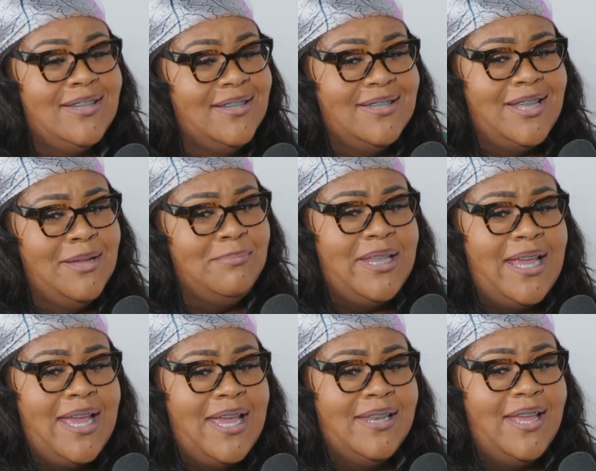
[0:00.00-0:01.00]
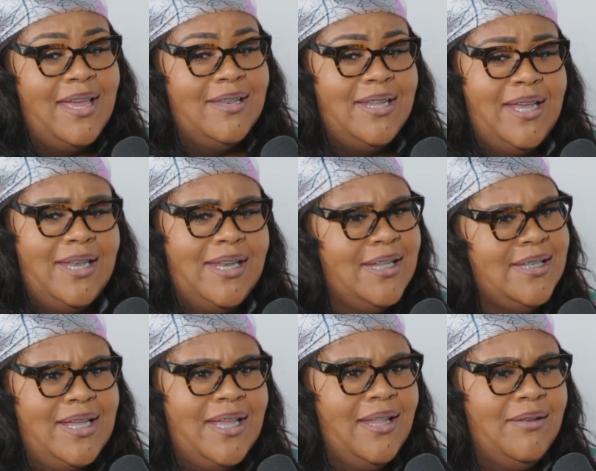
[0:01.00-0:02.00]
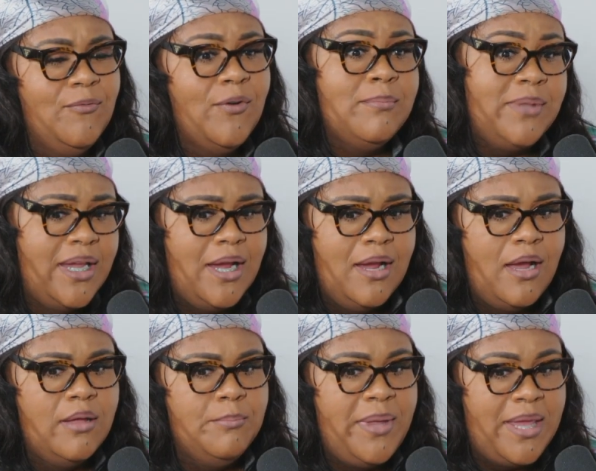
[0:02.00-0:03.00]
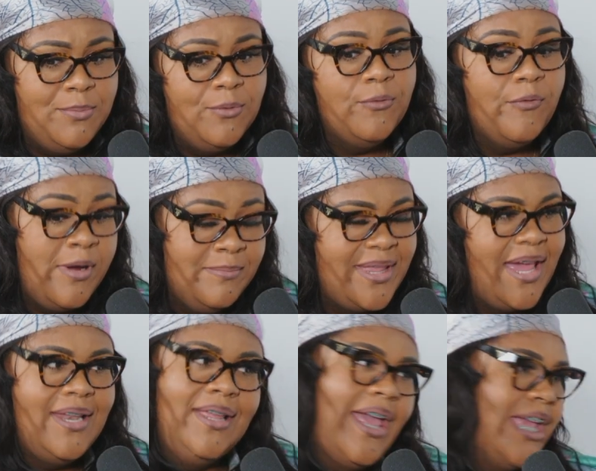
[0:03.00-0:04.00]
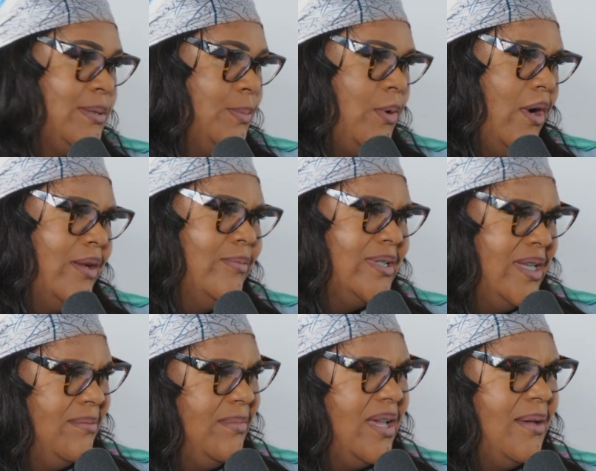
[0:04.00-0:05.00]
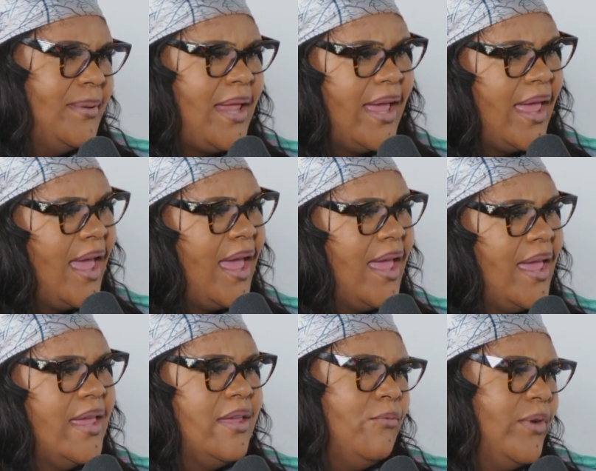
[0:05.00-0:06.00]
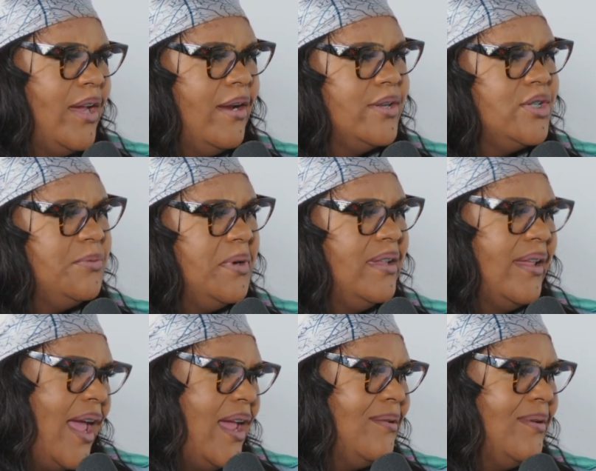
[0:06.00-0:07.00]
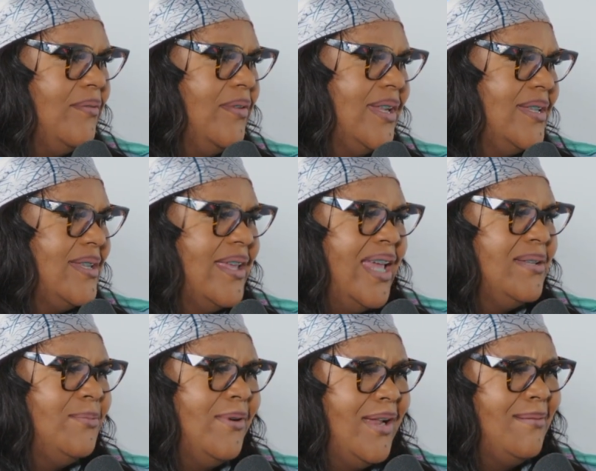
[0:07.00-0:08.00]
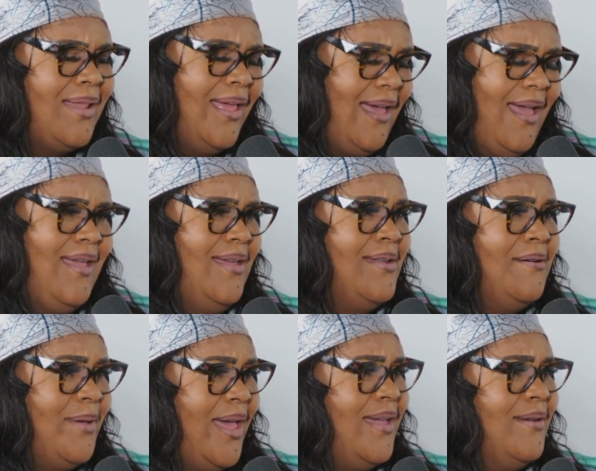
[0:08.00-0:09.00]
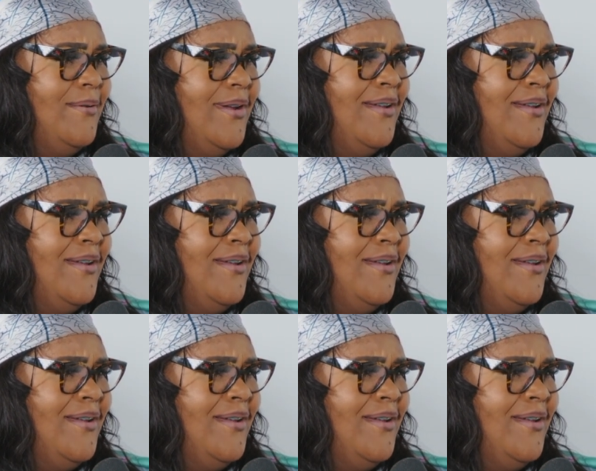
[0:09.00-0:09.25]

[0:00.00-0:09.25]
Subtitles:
stepped in and did it. And then from there, people from that engagement party was hitting me up like, hey, we heard you were the caterer for this engagement party. I'm like, I ain't no caterer.